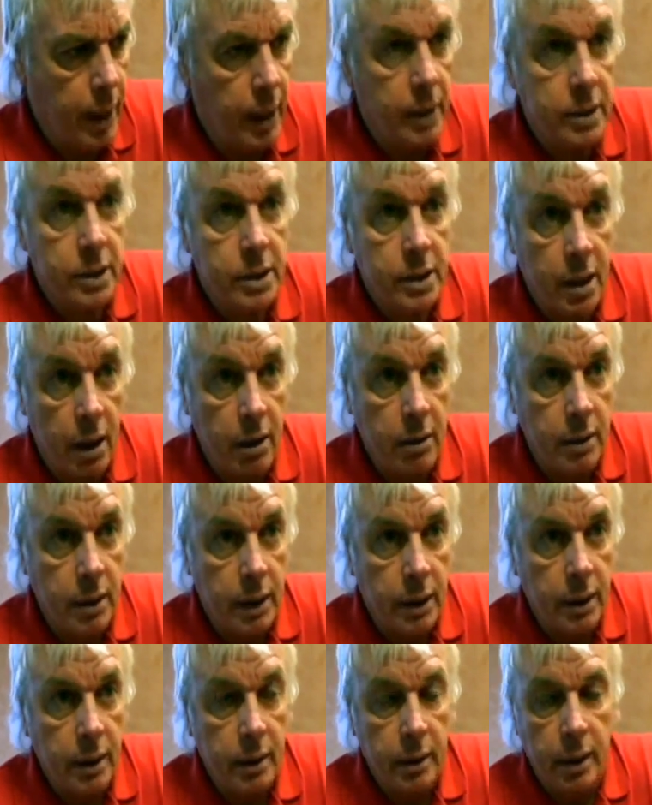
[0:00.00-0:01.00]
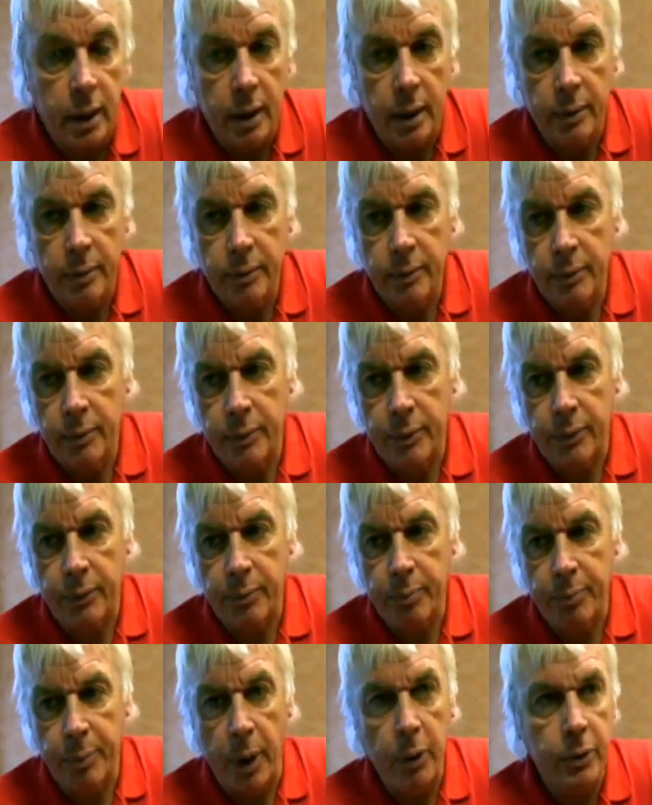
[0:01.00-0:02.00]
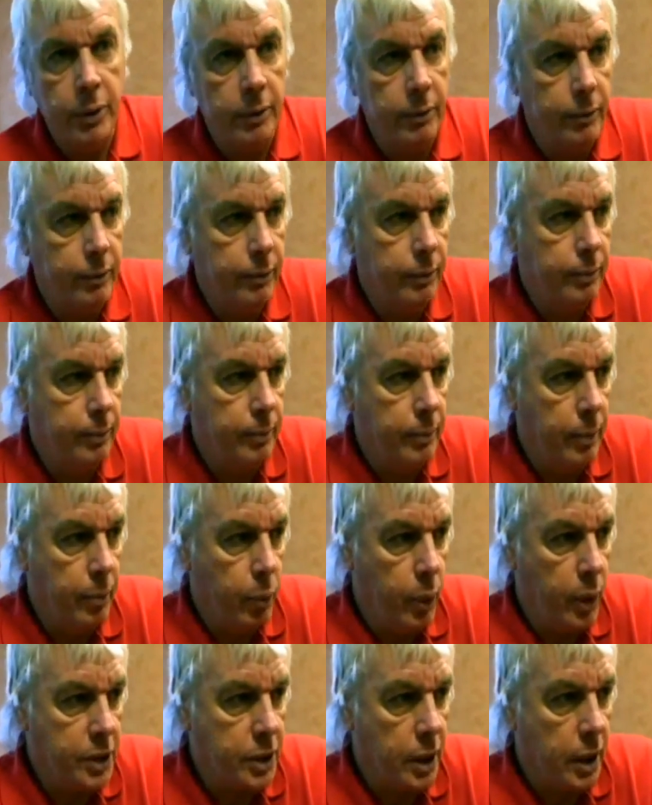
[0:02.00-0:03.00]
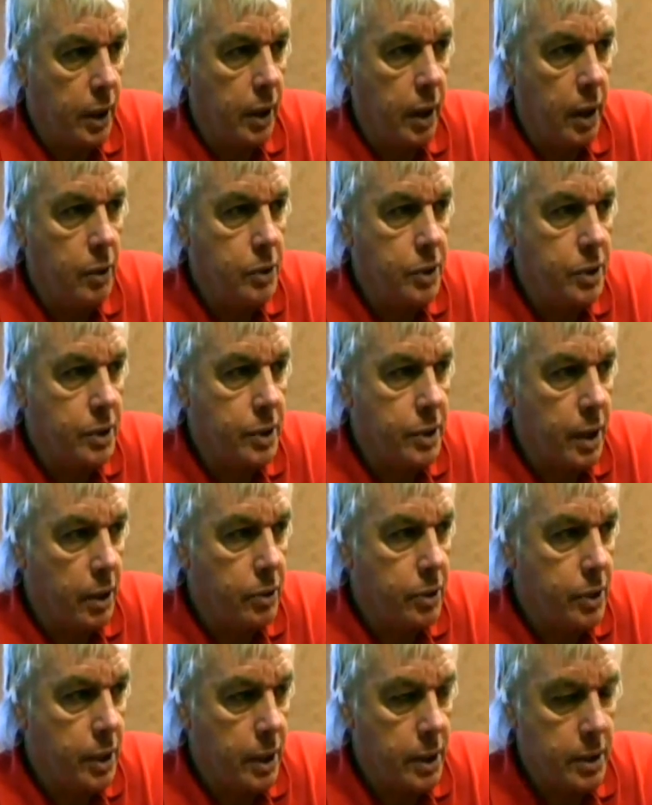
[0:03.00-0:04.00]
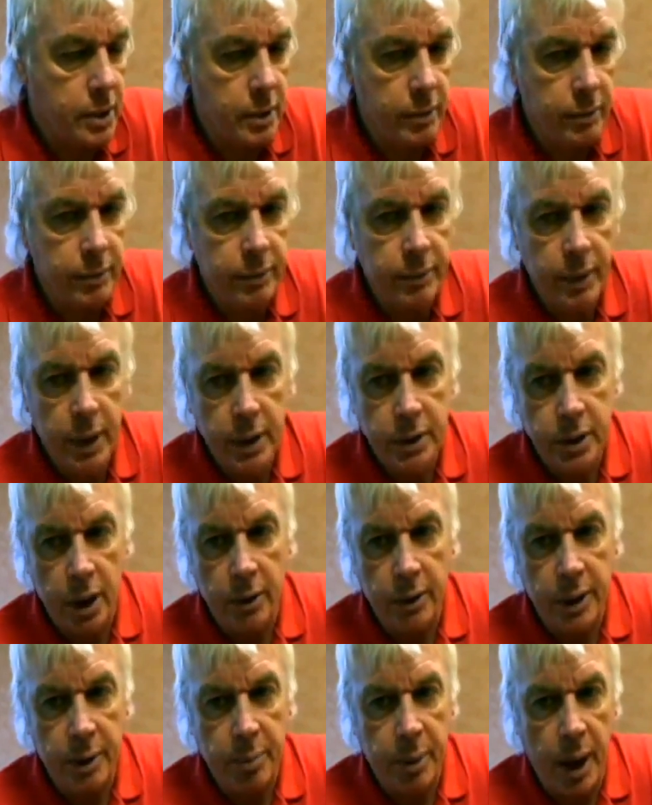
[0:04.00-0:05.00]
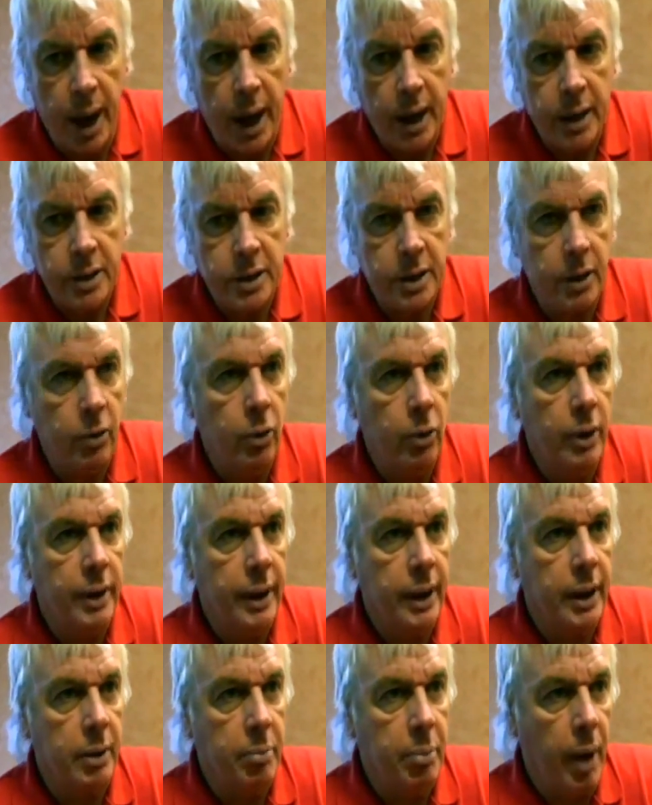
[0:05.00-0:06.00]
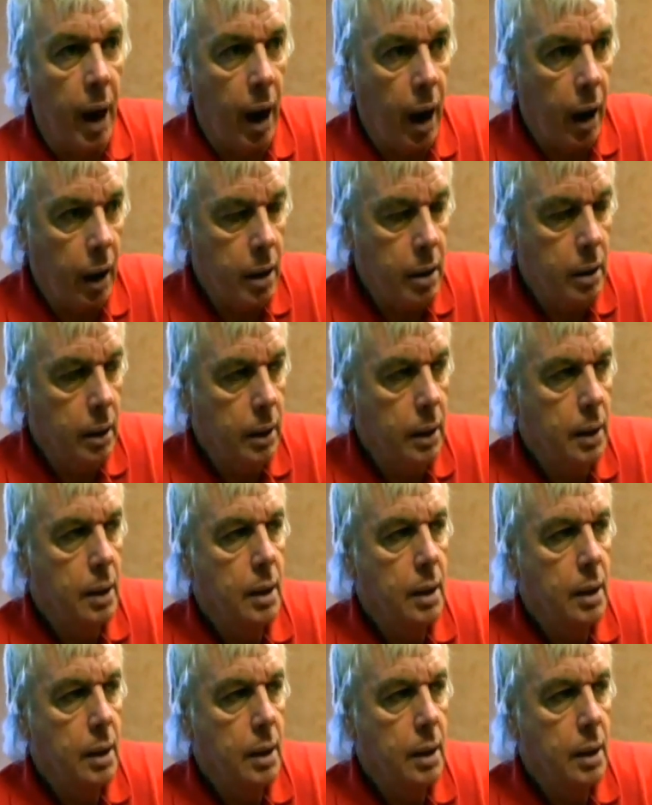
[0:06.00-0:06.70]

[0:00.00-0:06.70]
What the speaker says: Berlusconi, both of which are close associates of Tony Blair because they're all in the cabal.